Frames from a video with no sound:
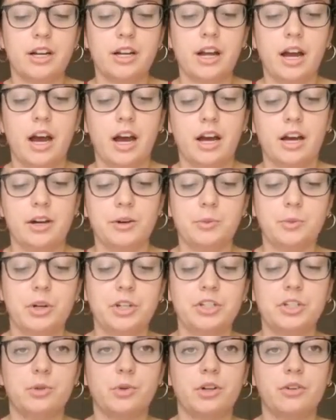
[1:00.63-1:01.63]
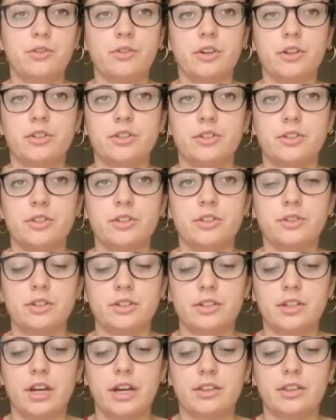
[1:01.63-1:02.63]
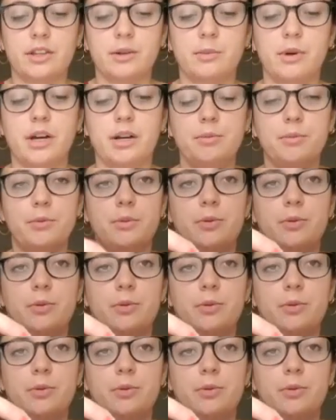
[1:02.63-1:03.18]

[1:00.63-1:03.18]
What you want to first do is cut them up.